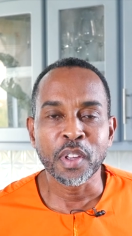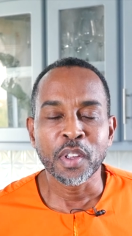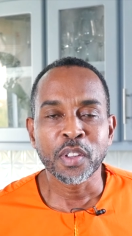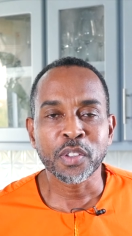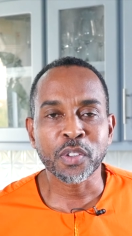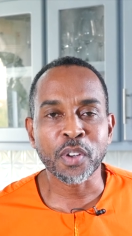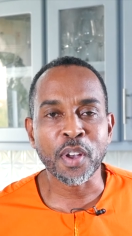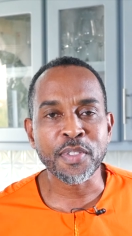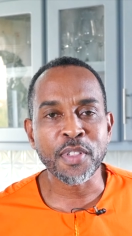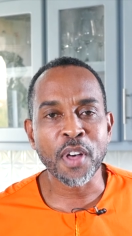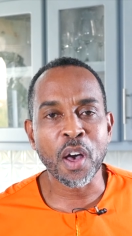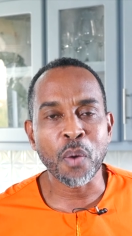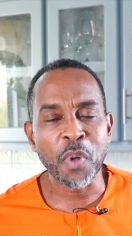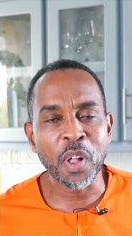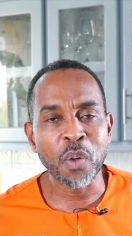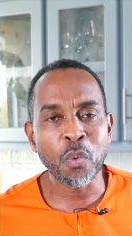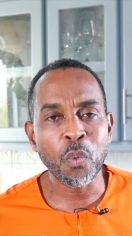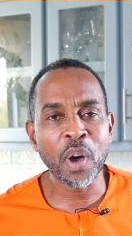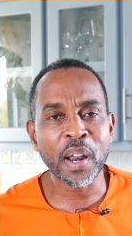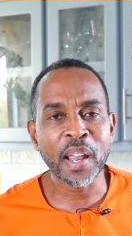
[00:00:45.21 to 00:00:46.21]
So I thought,
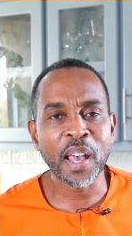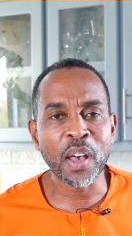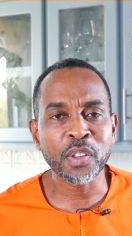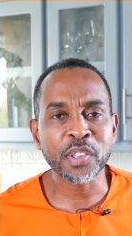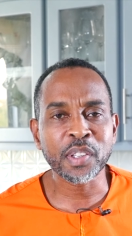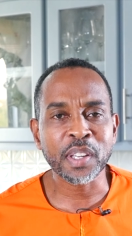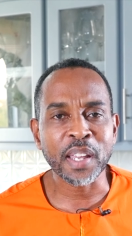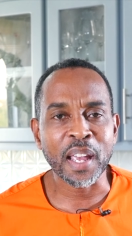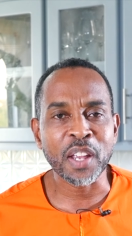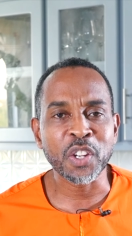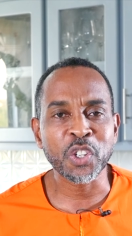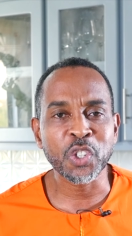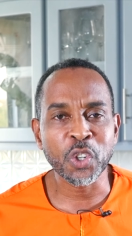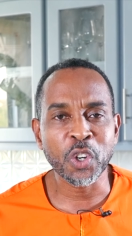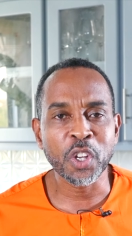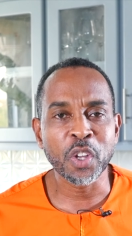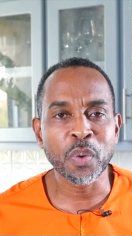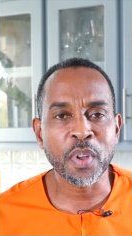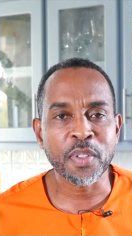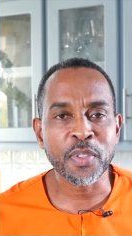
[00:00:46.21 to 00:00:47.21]
well, what else can I show
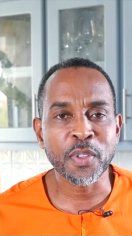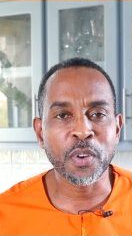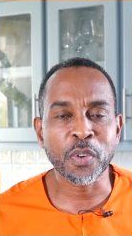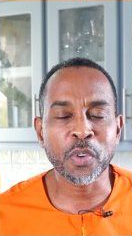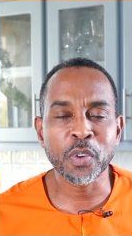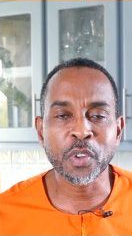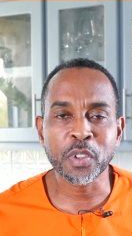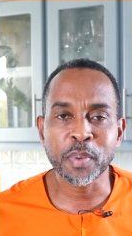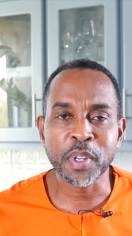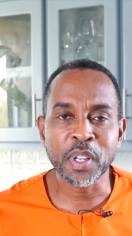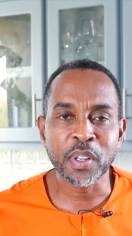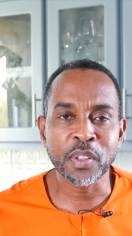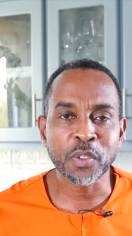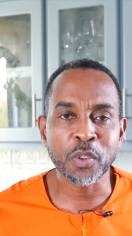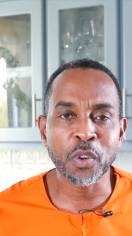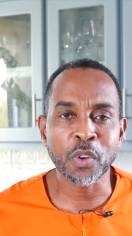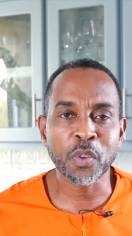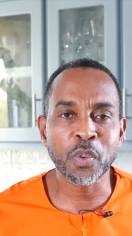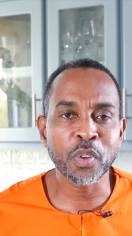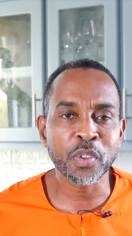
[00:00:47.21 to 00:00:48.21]
you with okras, because
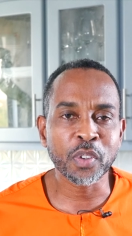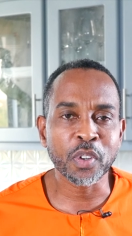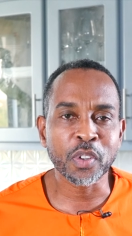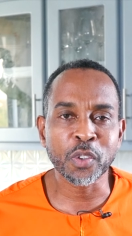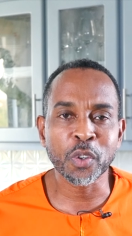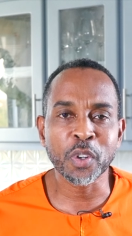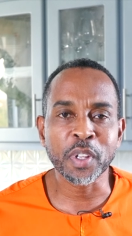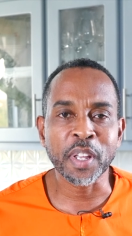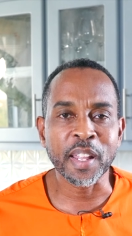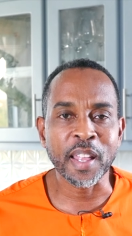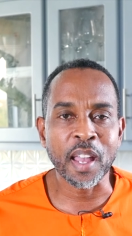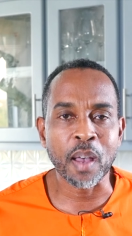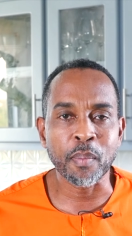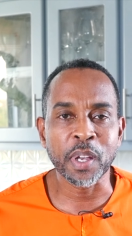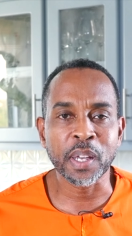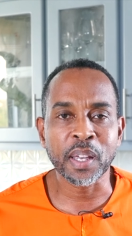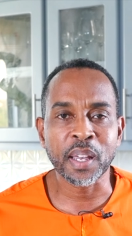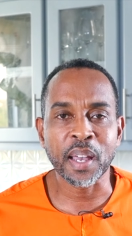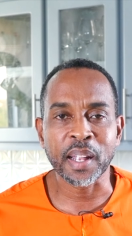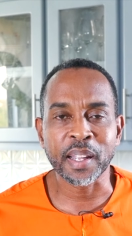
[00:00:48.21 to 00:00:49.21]
okras are so
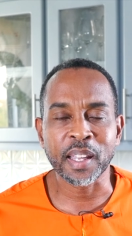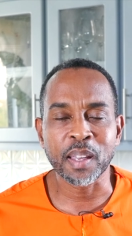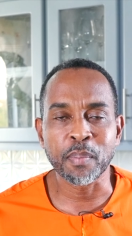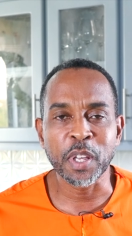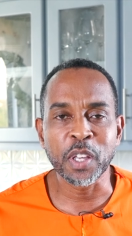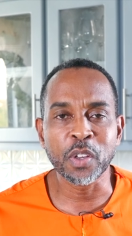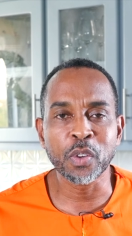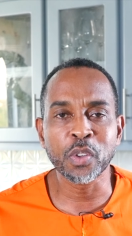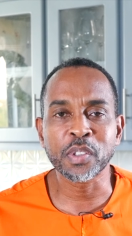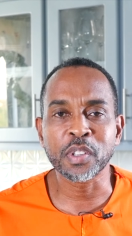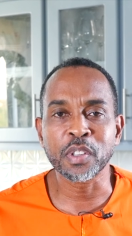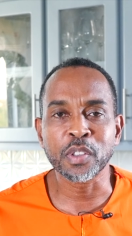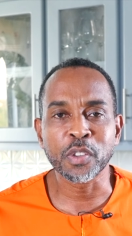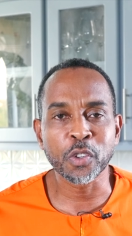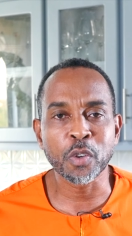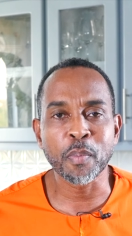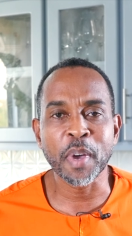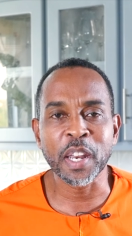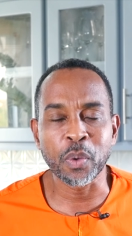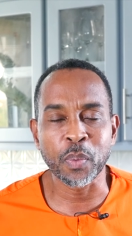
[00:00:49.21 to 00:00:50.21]
dynamic and can be used in
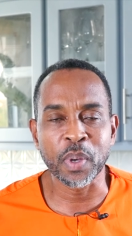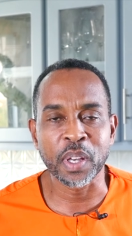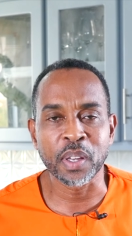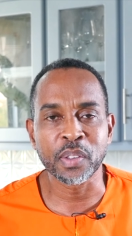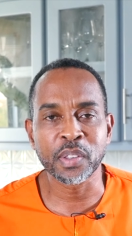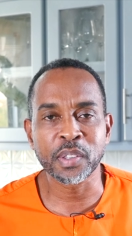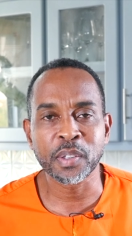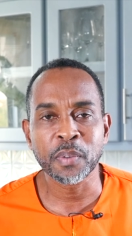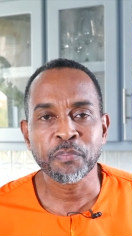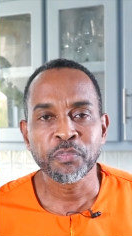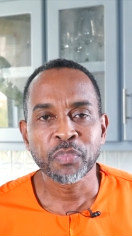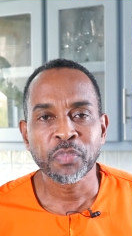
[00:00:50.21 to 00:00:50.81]
so many ways.